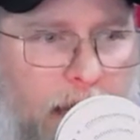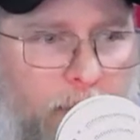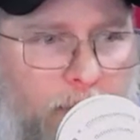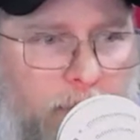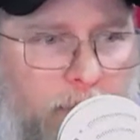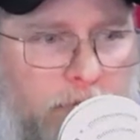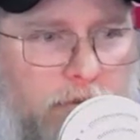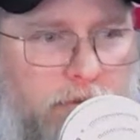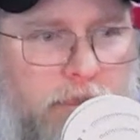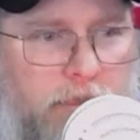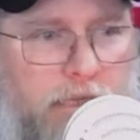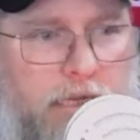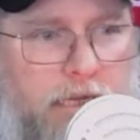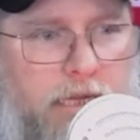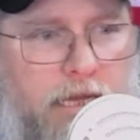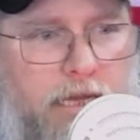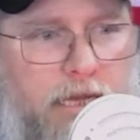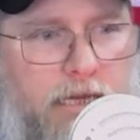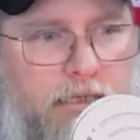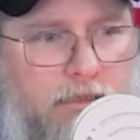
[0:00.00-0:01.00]
won't see you
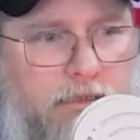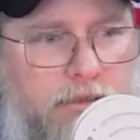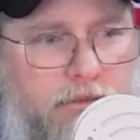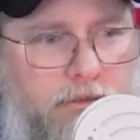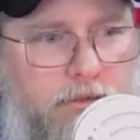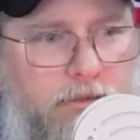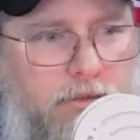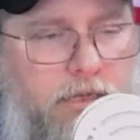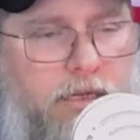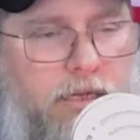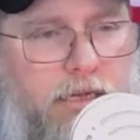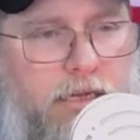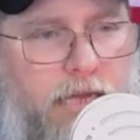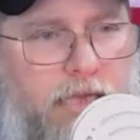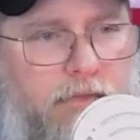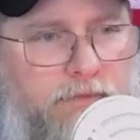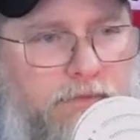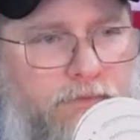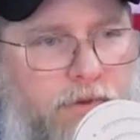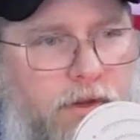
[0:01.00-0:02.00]
again until
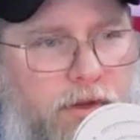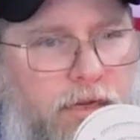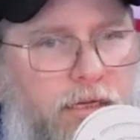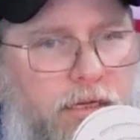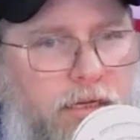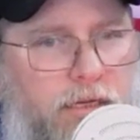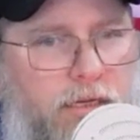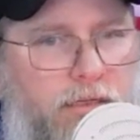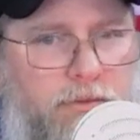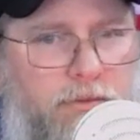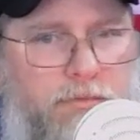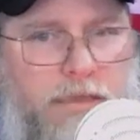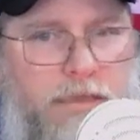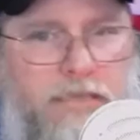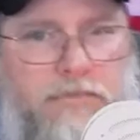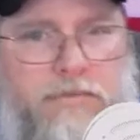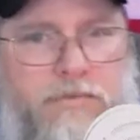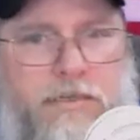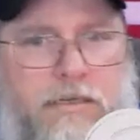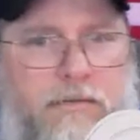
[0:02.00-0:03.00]
Sunday's Fun in the Country
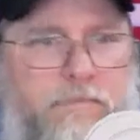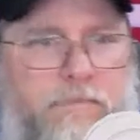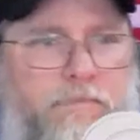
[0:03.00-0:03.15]
Basement.